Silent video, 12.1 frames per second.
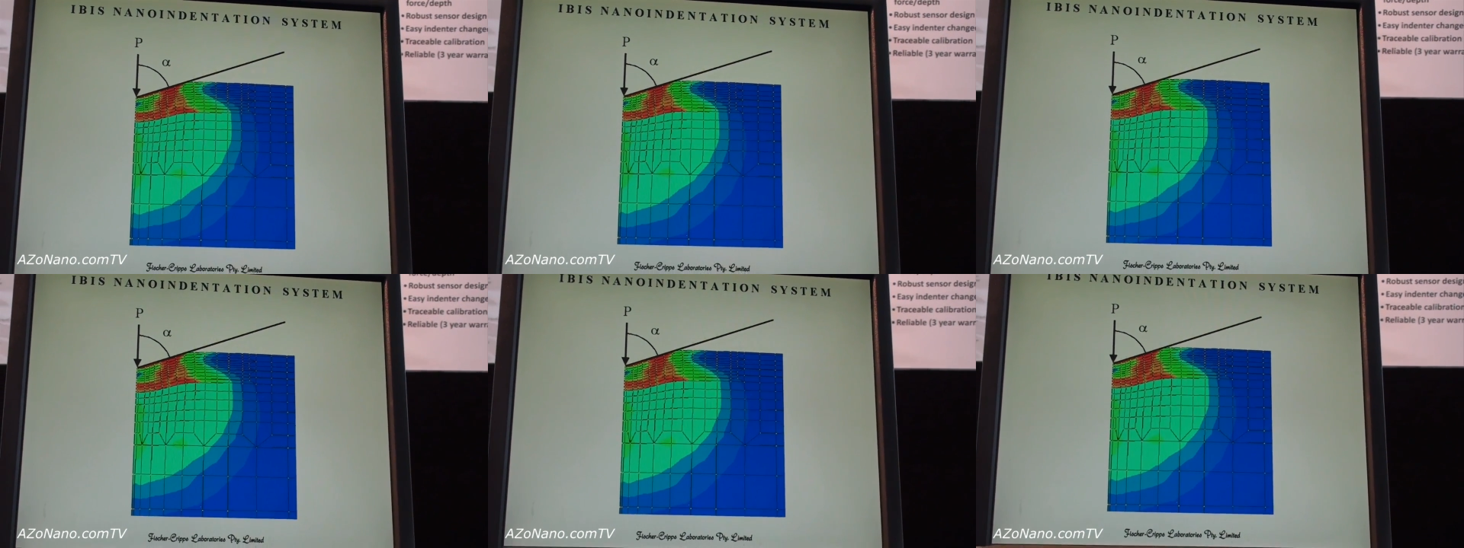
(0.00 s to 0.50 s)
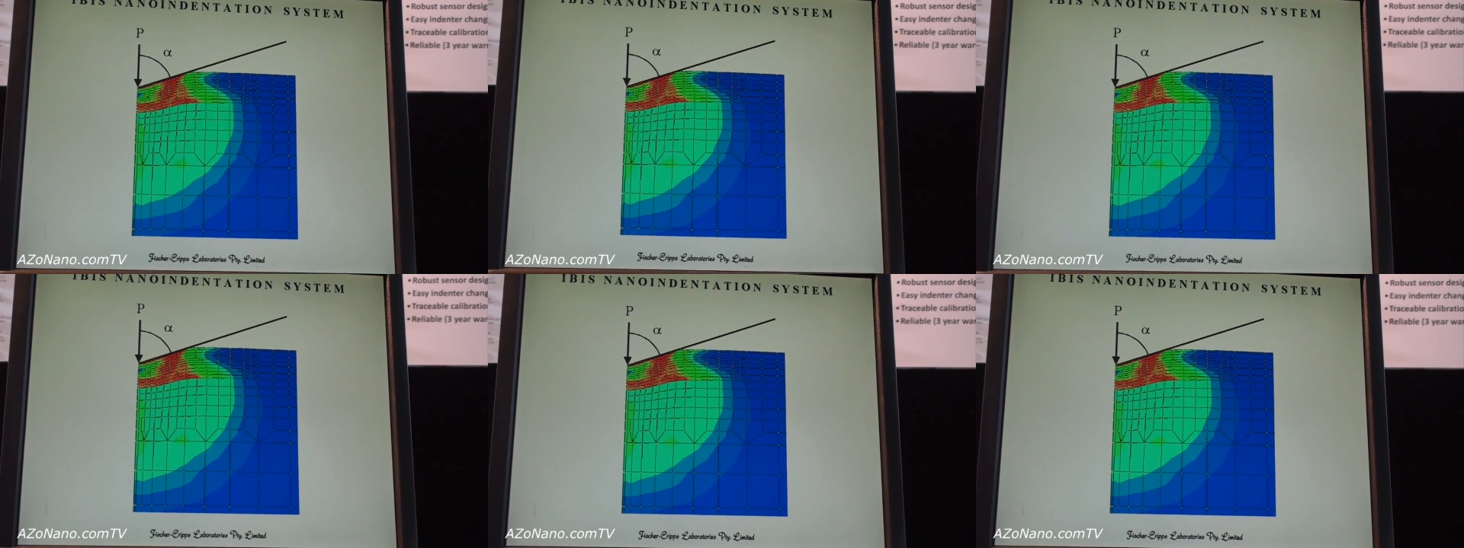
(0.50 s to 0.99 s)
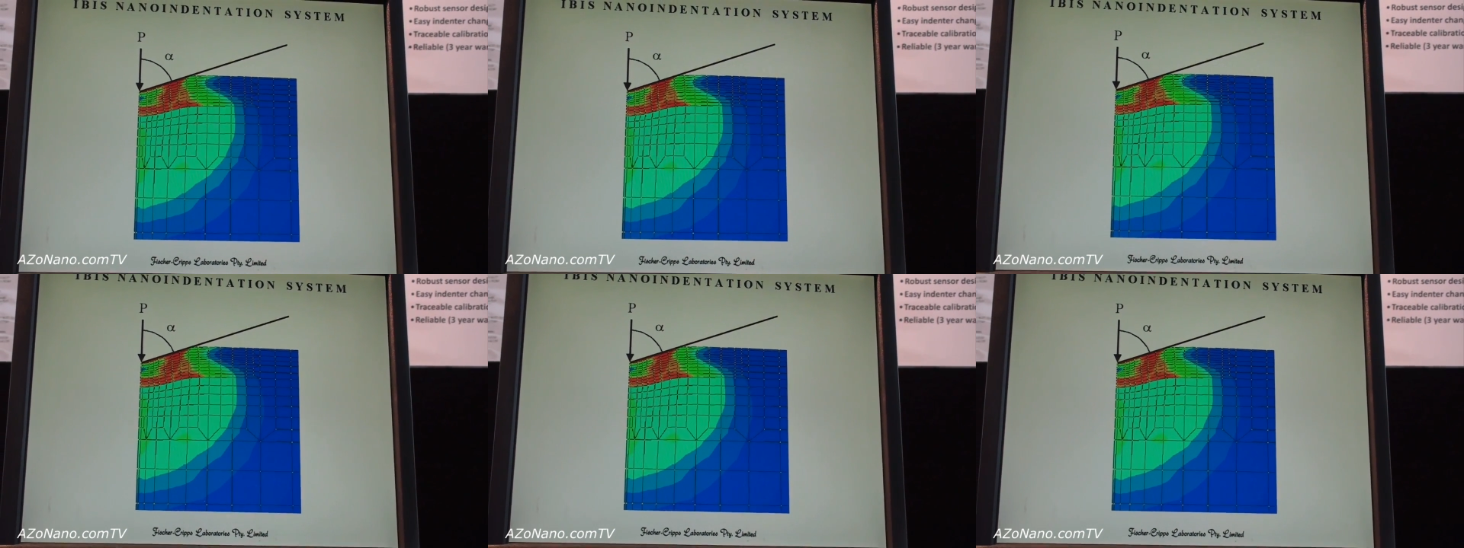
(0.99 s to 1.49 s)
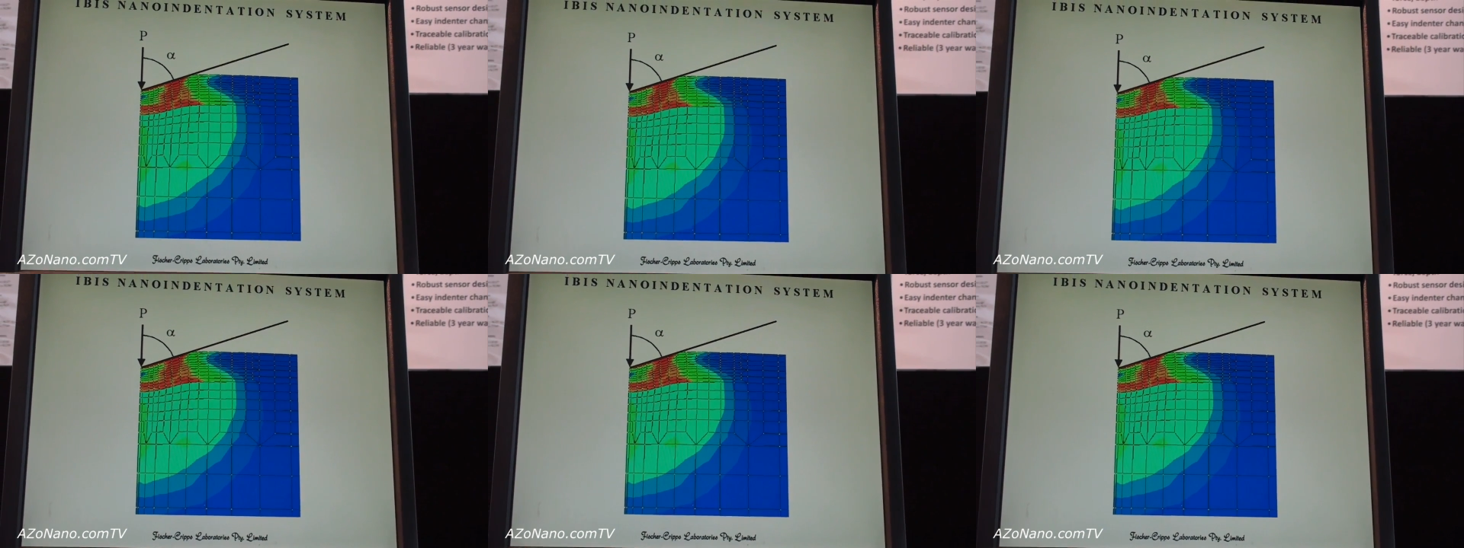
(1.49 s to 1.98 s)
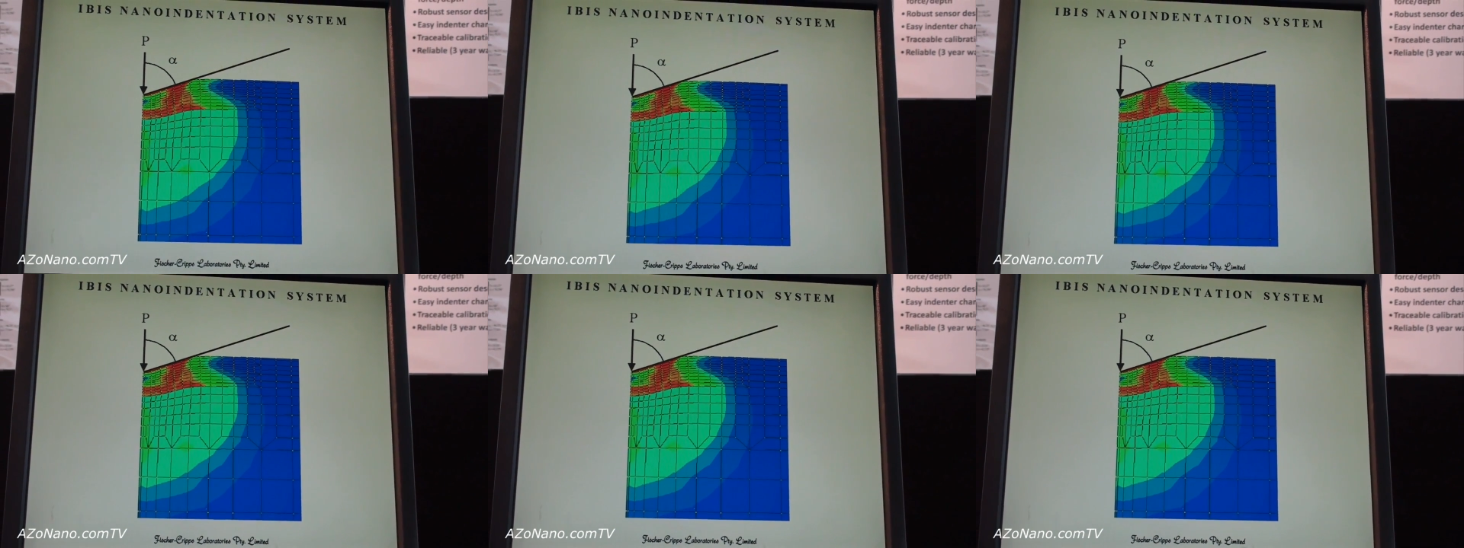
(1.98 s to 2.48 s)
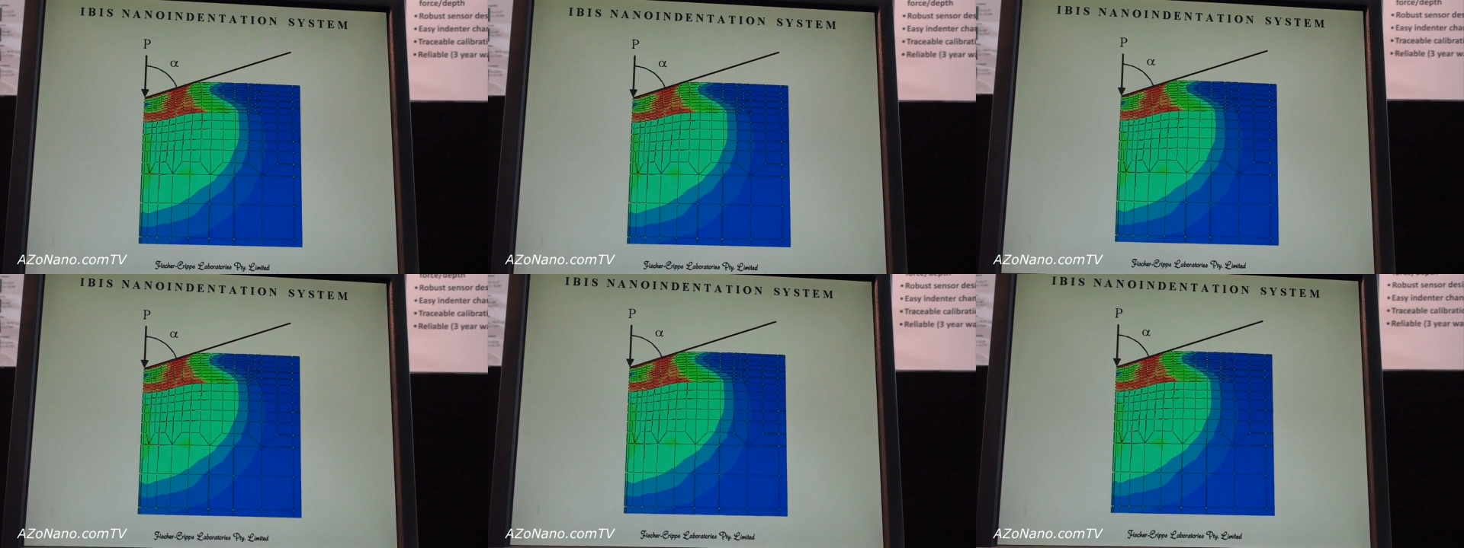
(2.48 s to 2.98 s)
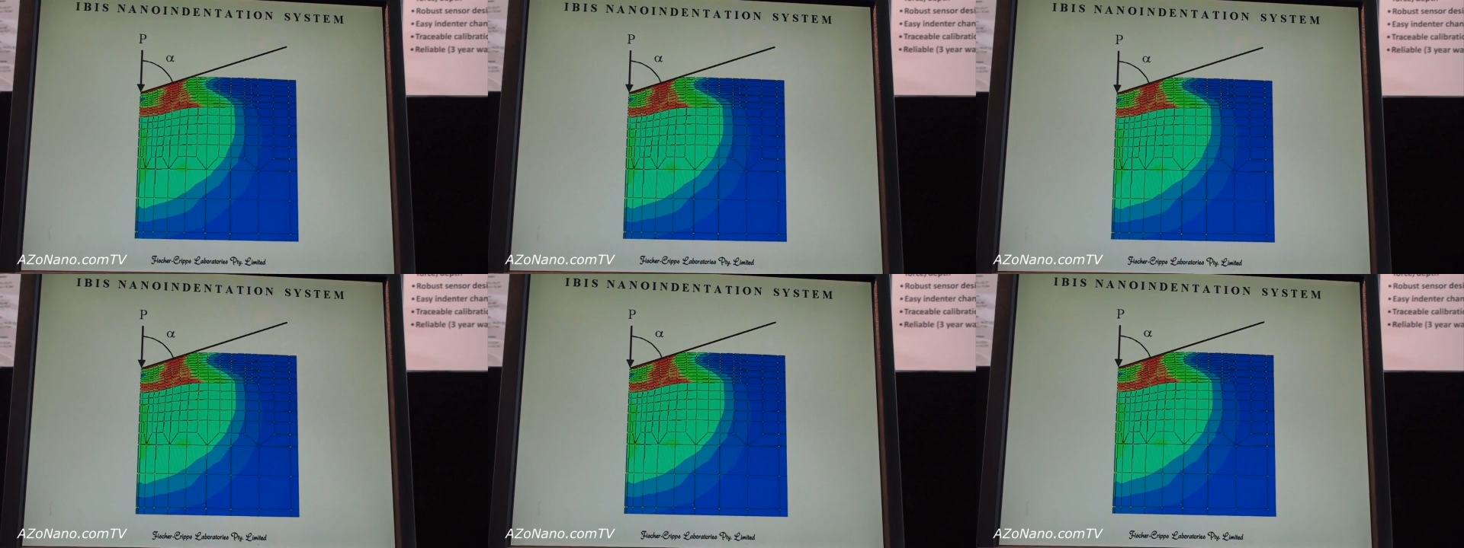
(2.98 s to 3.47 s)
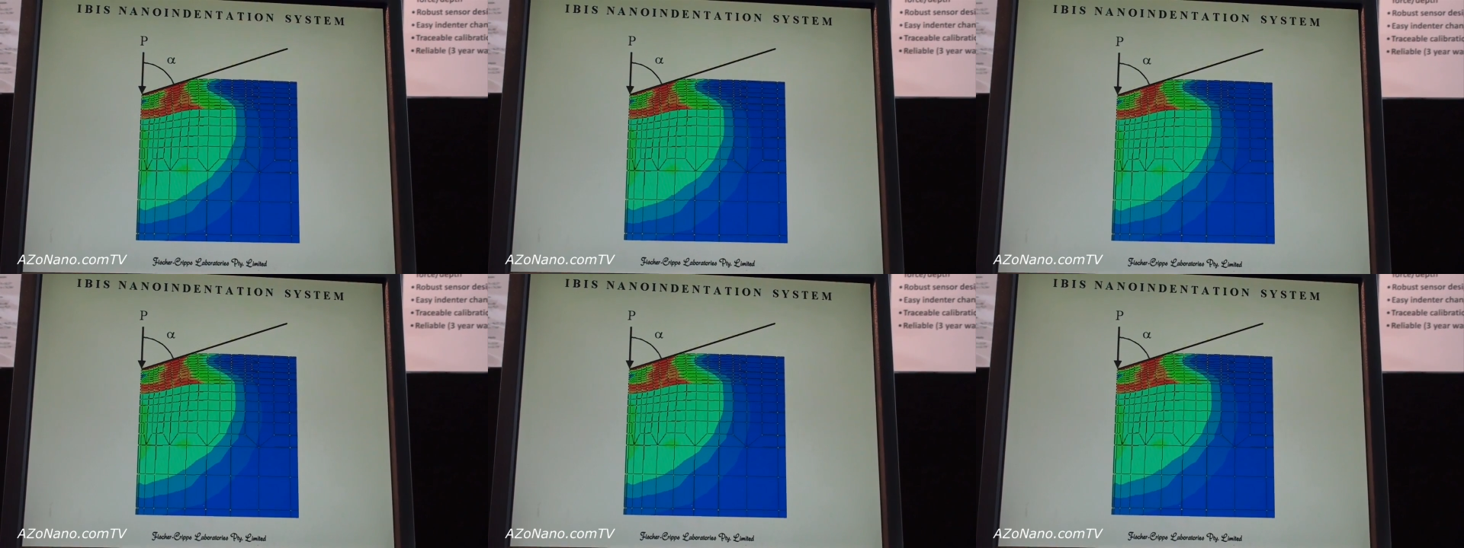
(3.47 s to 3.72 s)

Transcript: [unreadable: no face in view]